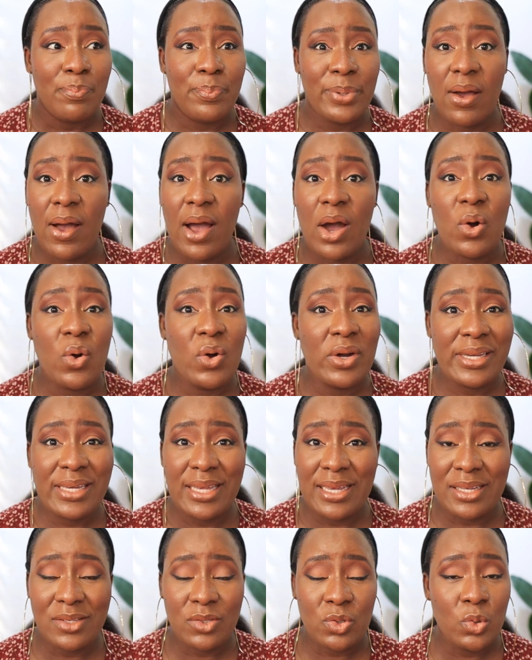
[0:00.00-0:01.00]
In our own
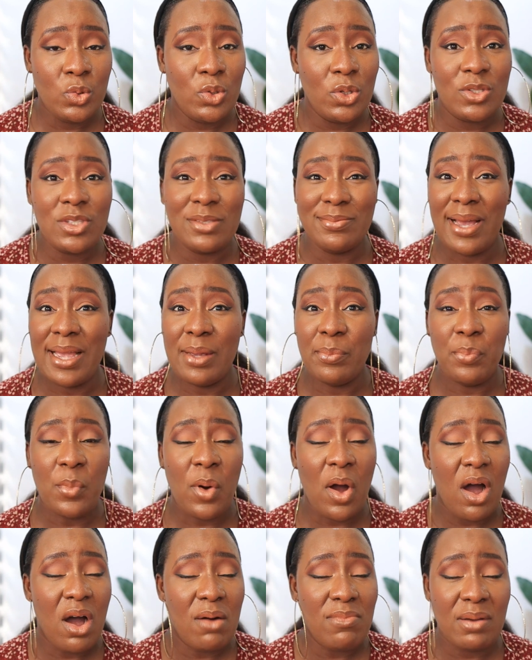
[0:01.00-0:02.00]
case, kudos to my
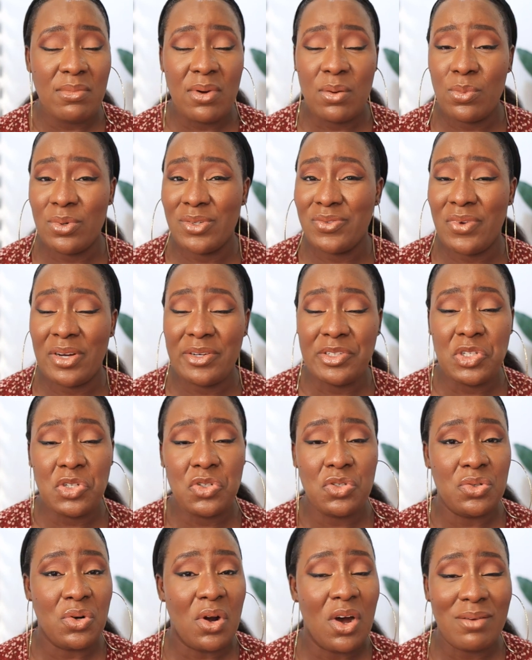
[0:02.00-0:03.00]
mom. My mom was very
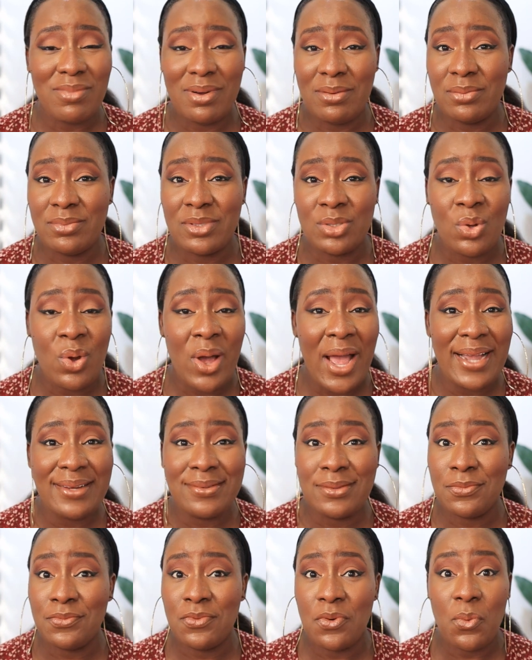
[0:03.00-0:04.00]
strong. My mom did not
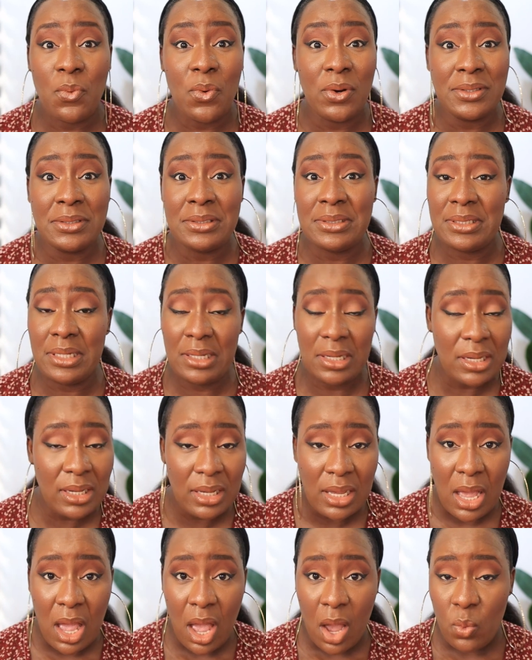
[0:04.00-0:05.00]
hide him for one
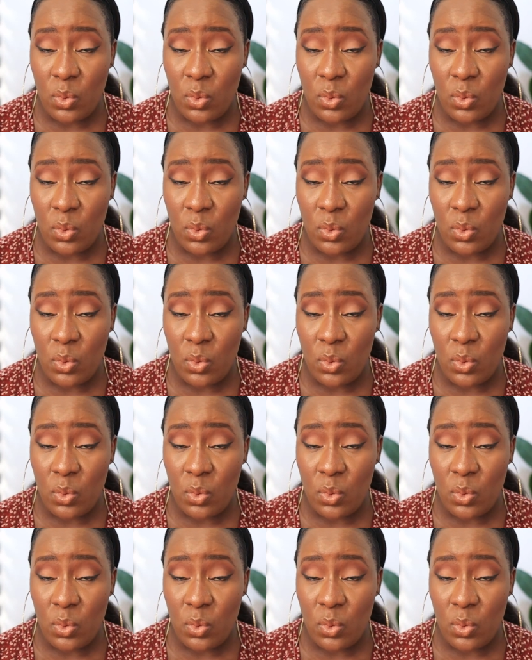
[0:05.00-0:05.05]
day.